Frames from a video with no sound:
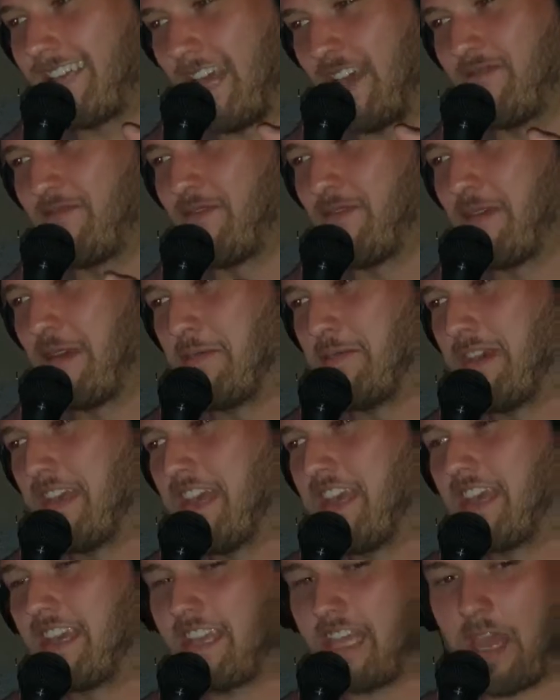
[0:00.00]

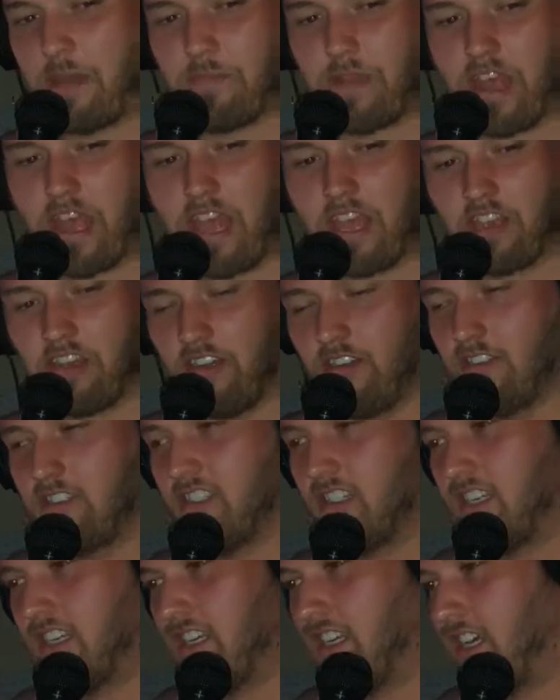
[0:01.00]
Camera angle.
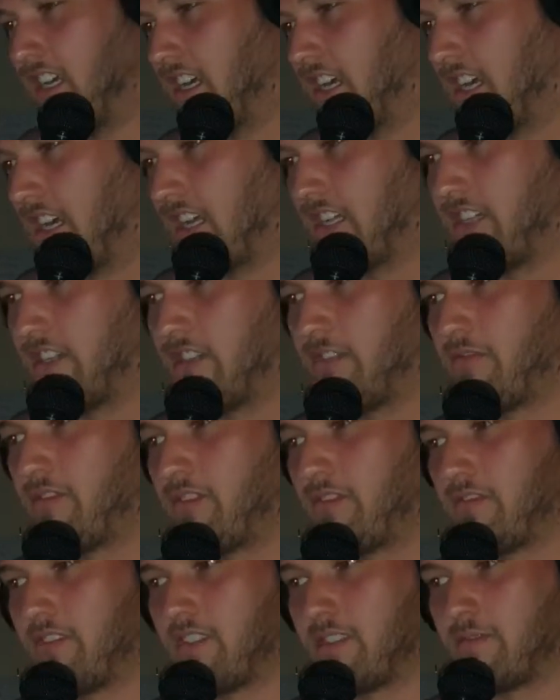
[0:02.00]

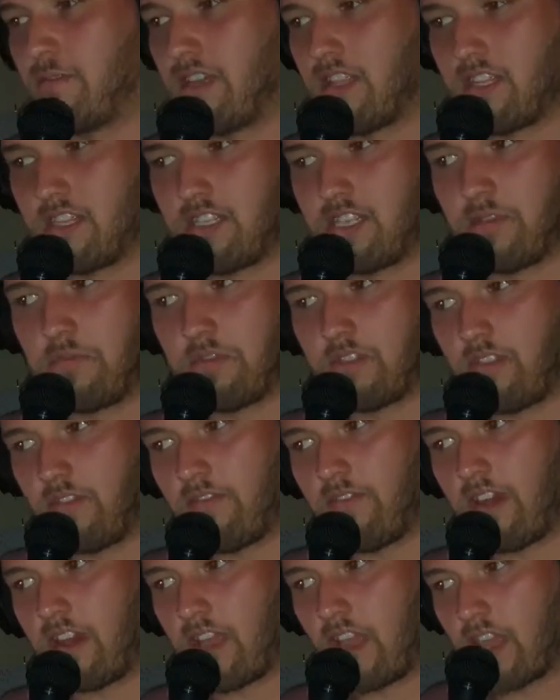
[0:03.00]
We're doing some other shit with
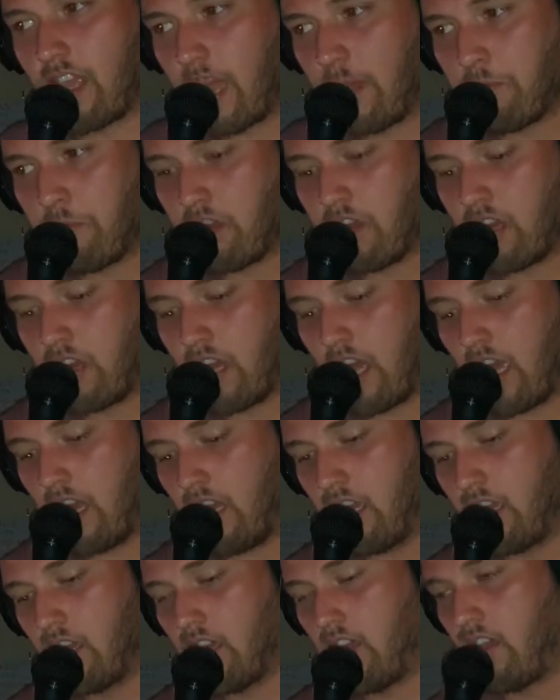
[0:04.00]
the fucking camera
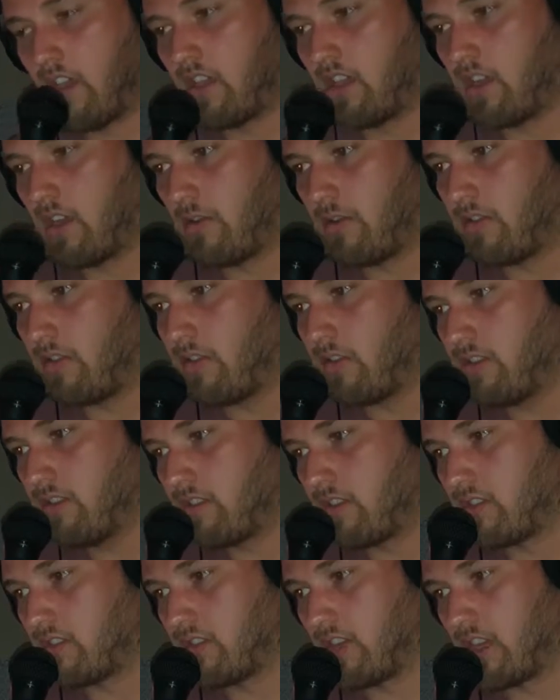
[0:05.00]
today. We're
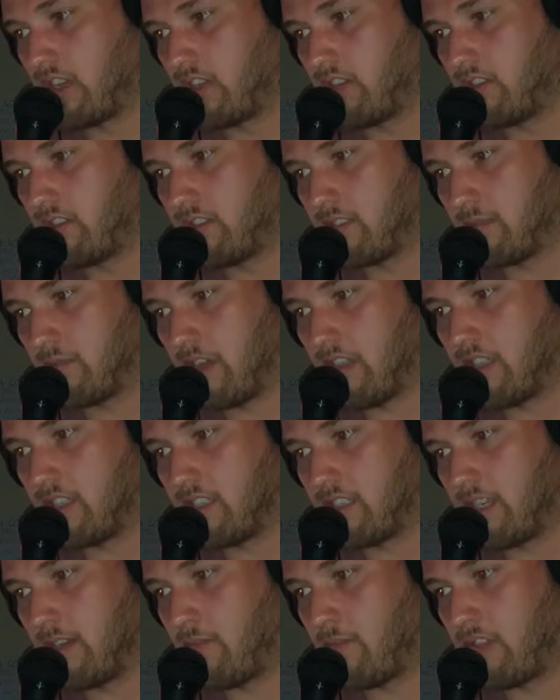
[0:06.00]
also trying to do some other
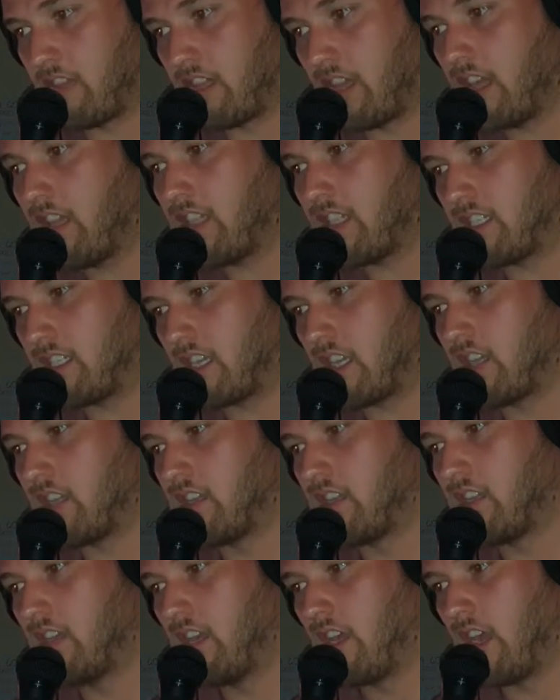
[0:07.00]
shit with the other shit.
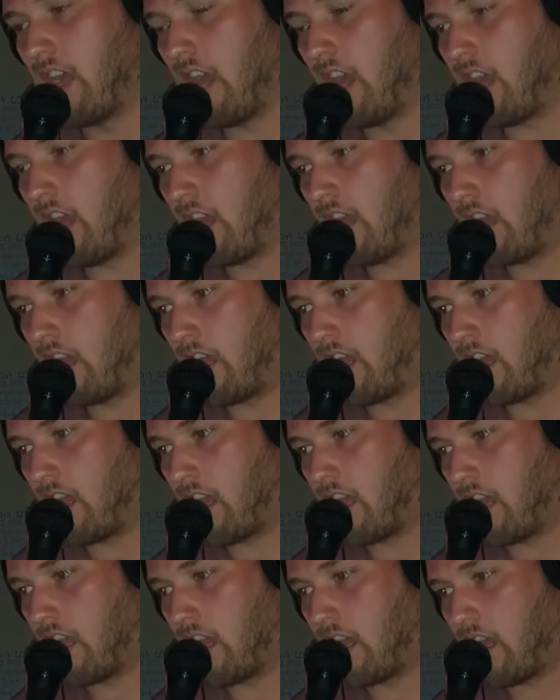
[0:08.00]

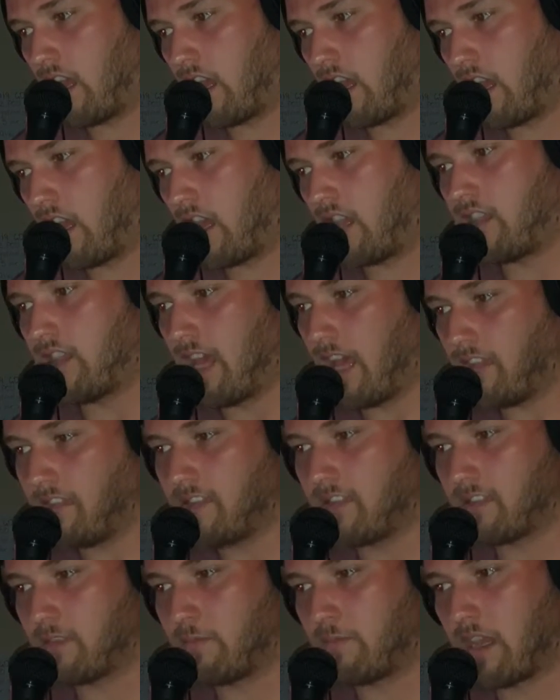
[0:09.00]
And
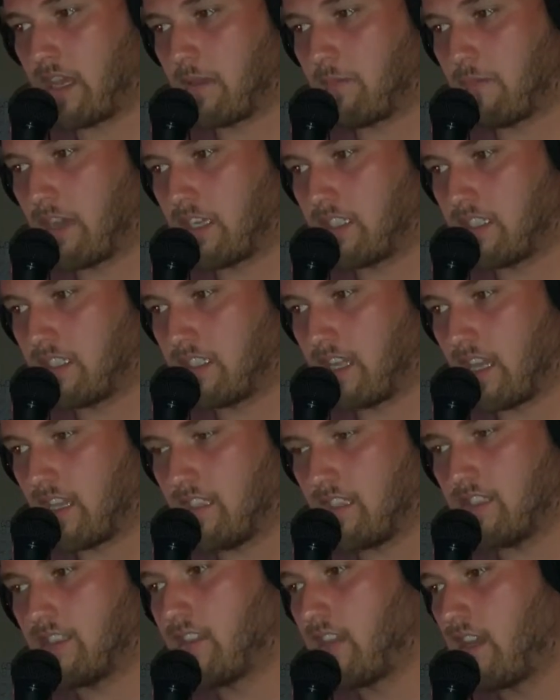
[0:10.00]
that doesn't make much
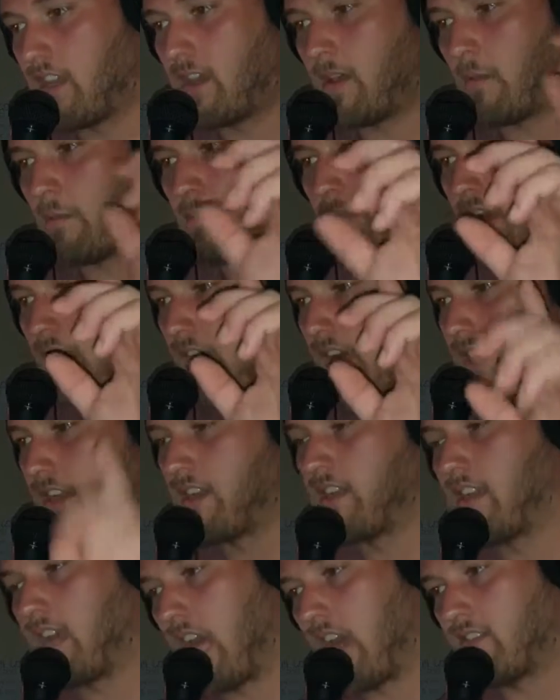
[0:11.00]
sense. But
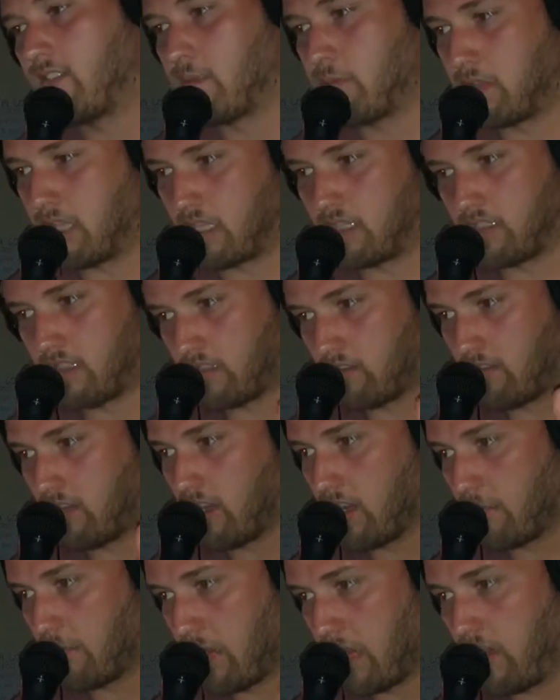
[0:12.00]
have some things to
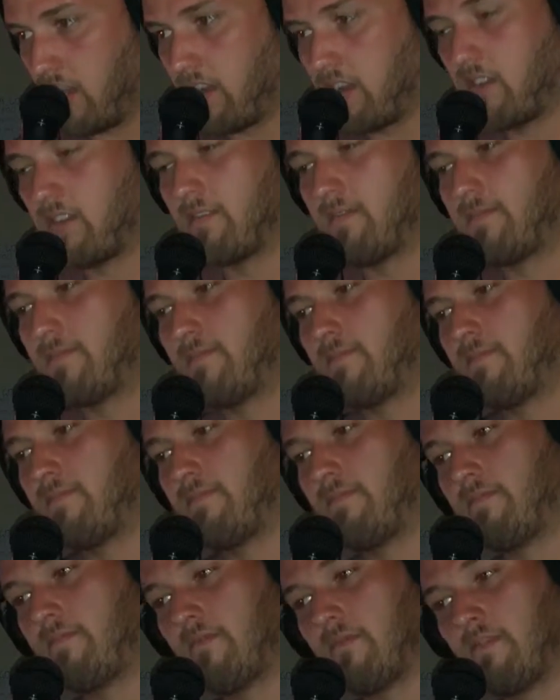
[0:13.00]
talk about.
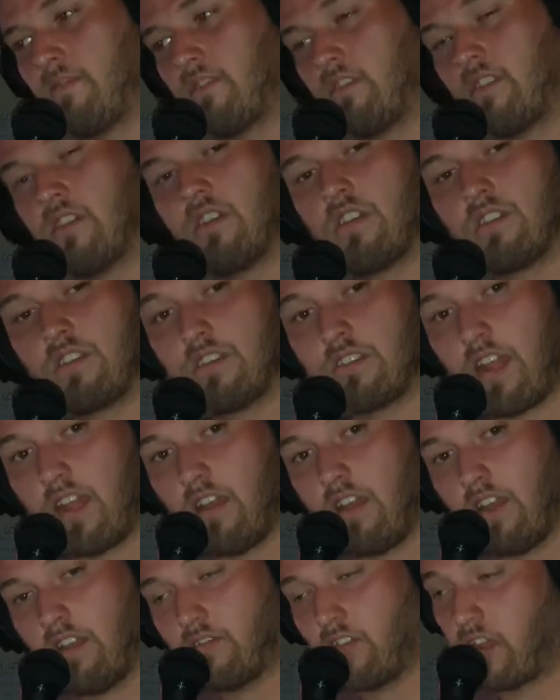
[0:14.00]

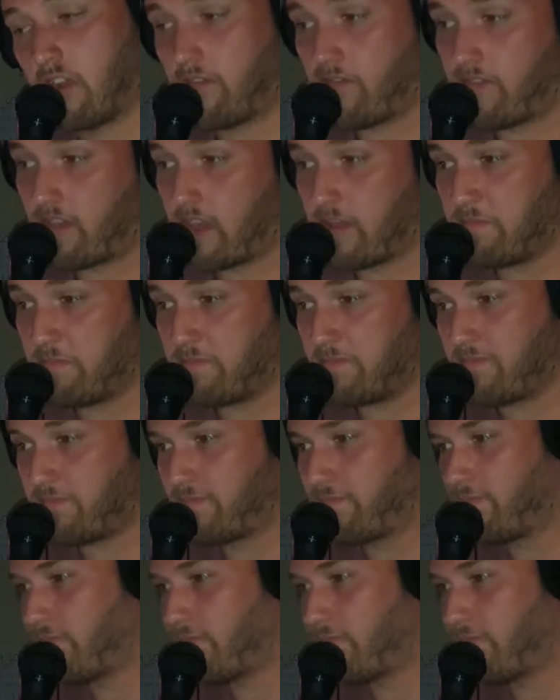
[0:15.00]
Stay hydrated, fam.